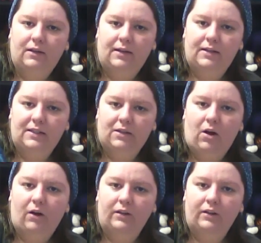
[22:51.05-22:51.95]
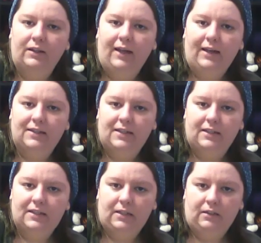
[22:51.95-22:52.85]
and it's called
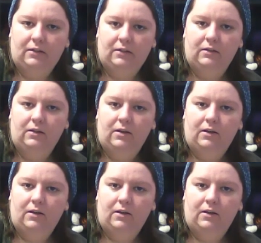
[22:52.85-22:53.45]
Lexington.